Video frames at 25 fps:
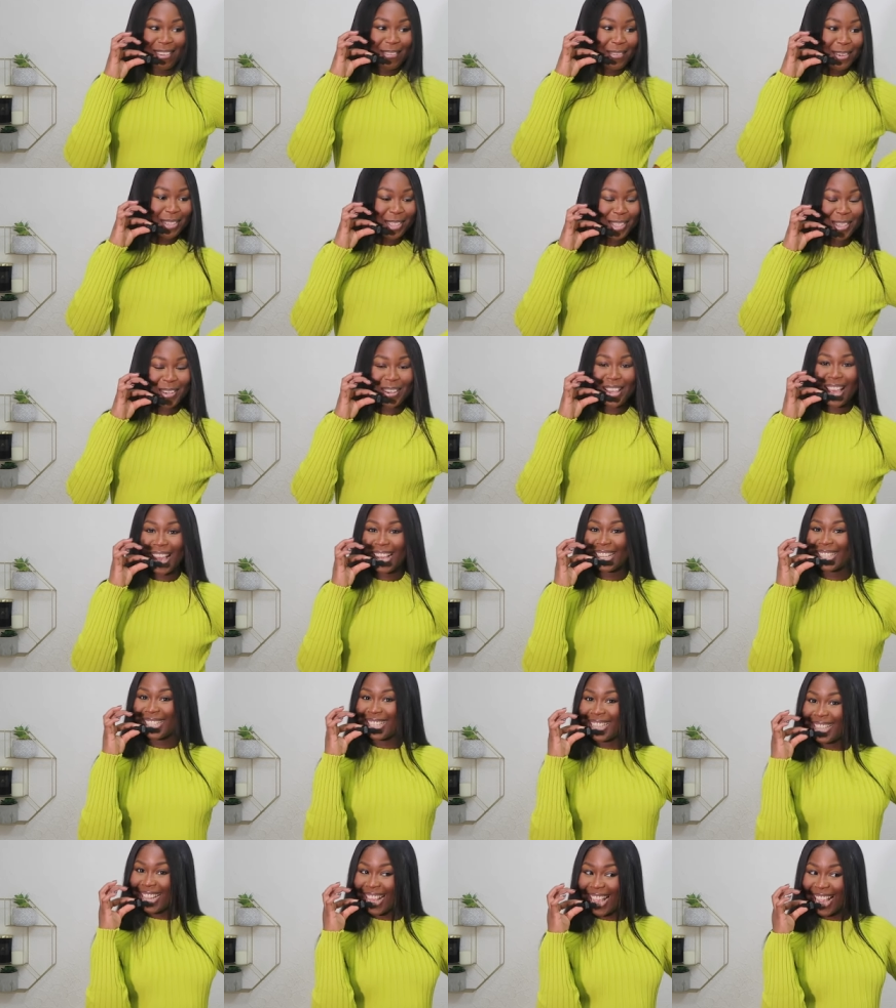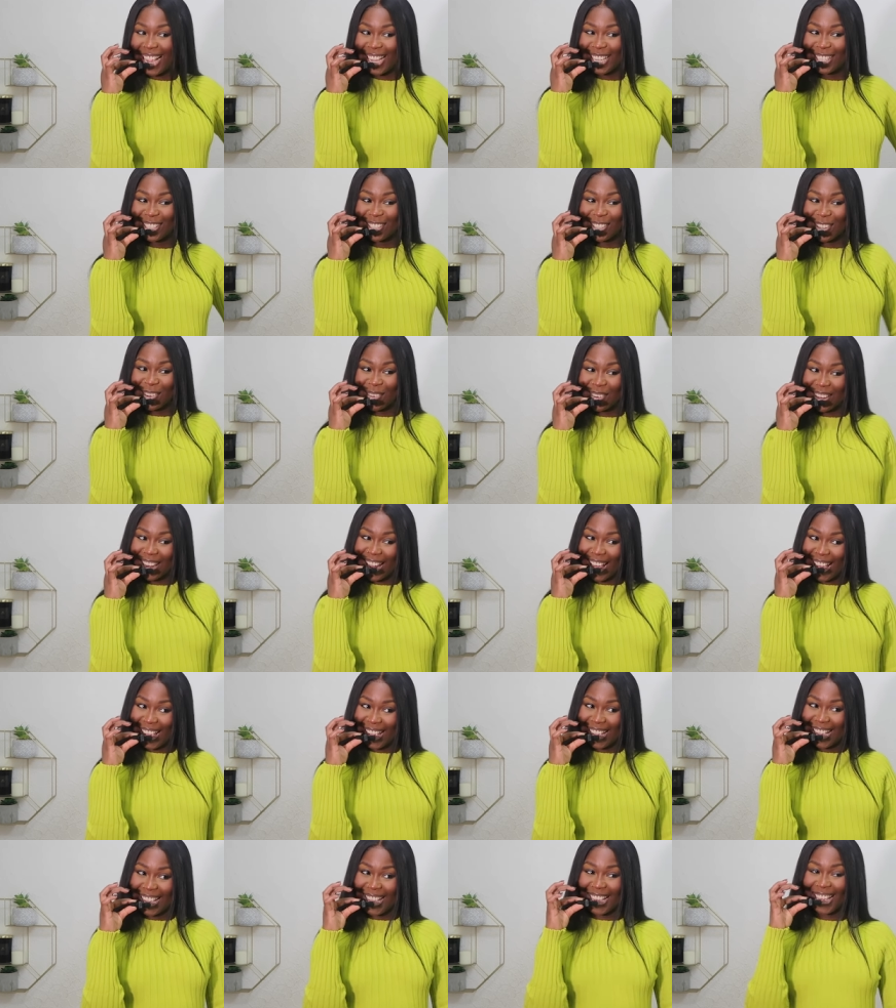What do you guys think? Do you
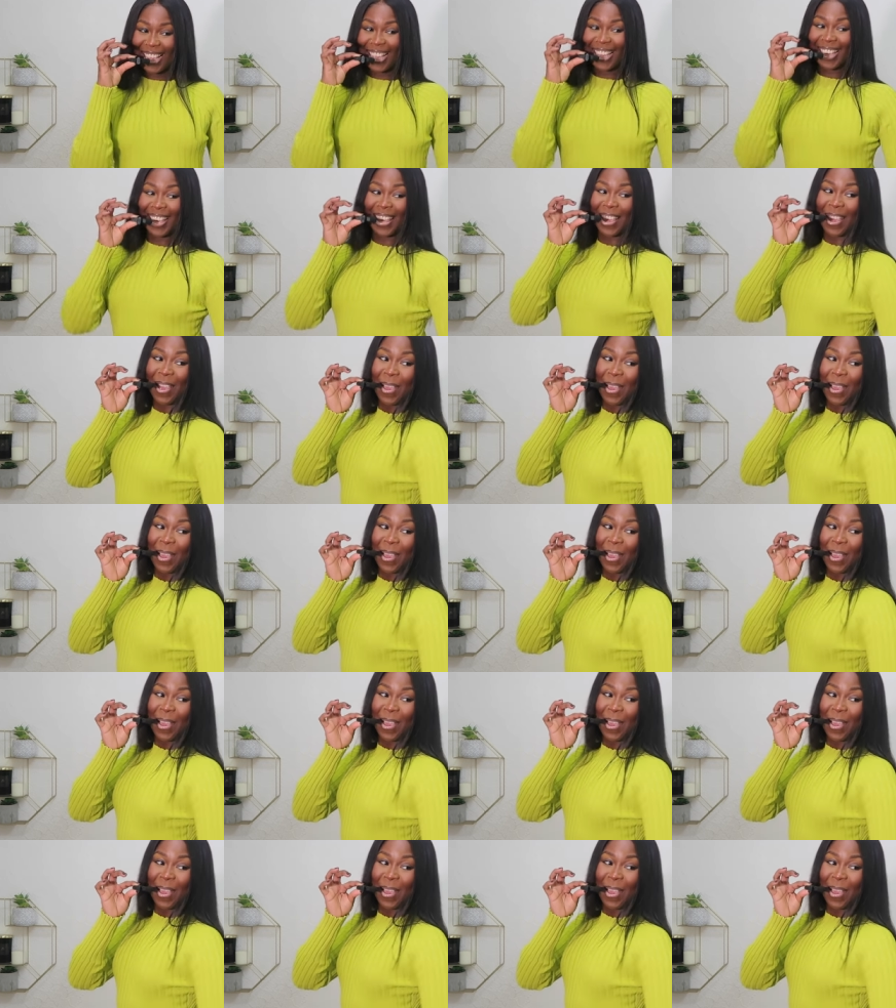like?